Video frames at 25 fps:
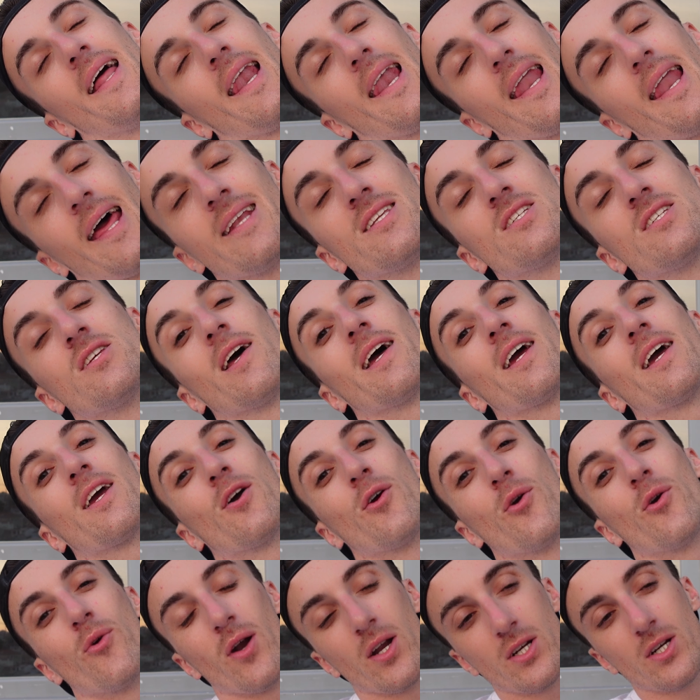Let's
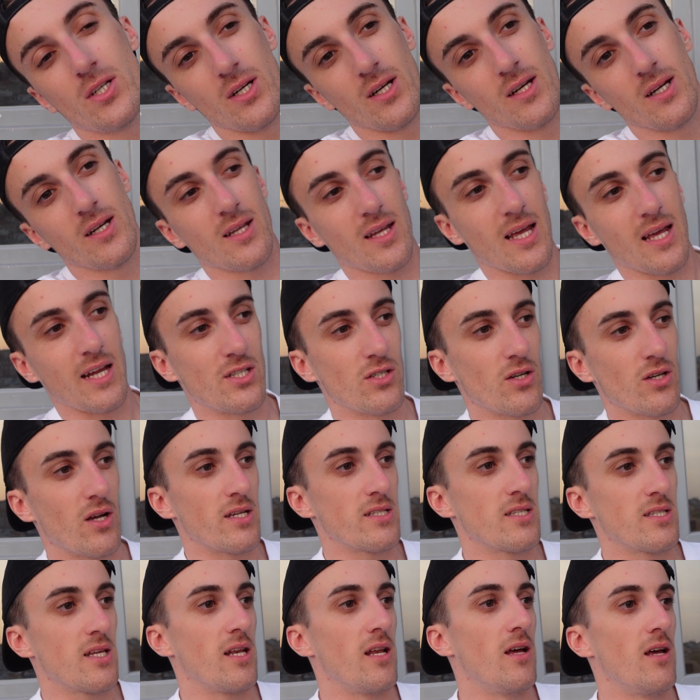crush it. Catch you
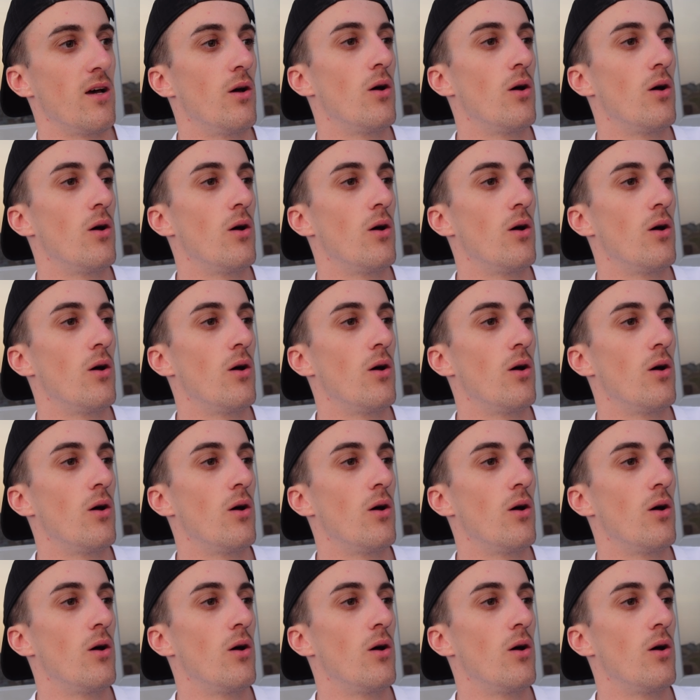guys then.